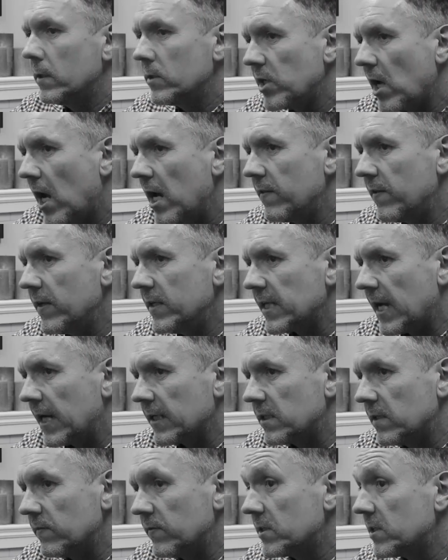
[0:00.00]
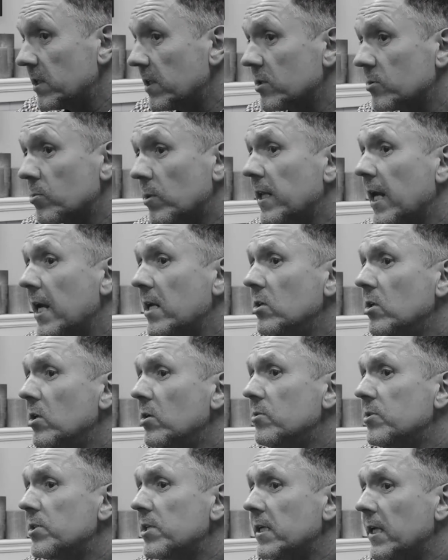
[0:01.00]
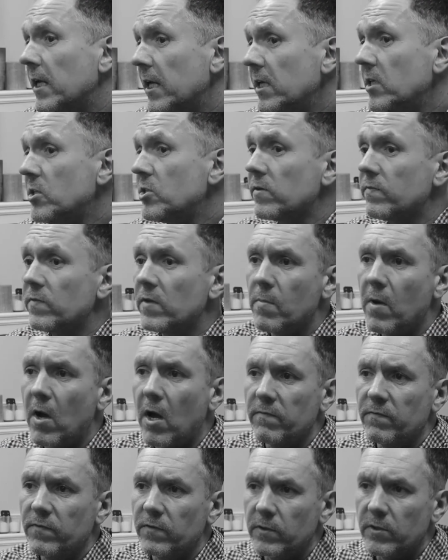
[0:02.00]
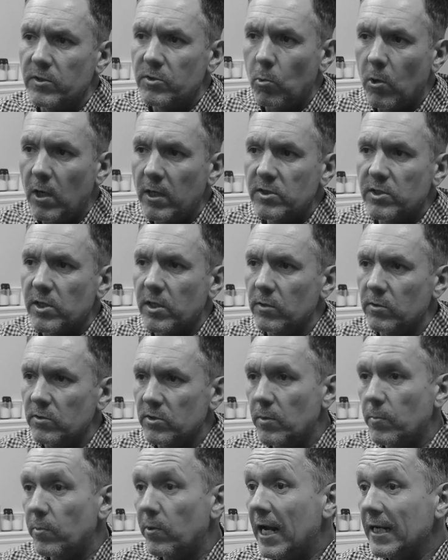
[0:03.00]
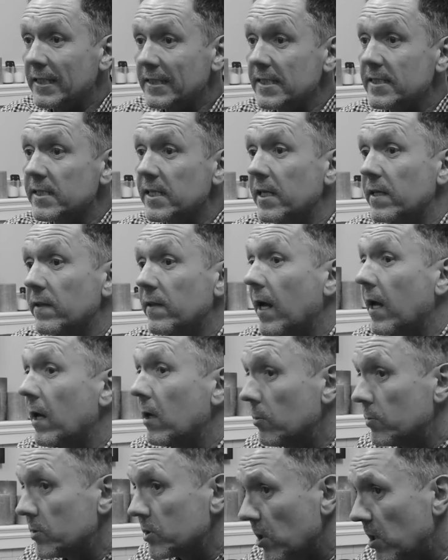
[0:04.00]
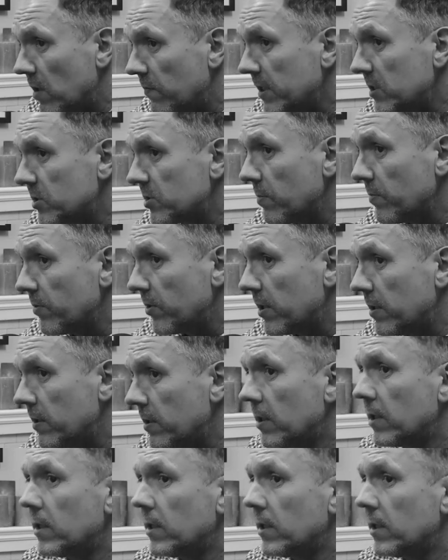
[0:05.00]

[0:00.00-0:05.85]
Inside of these activities, we're then using each of the mindfulness What skills to practice either observing something,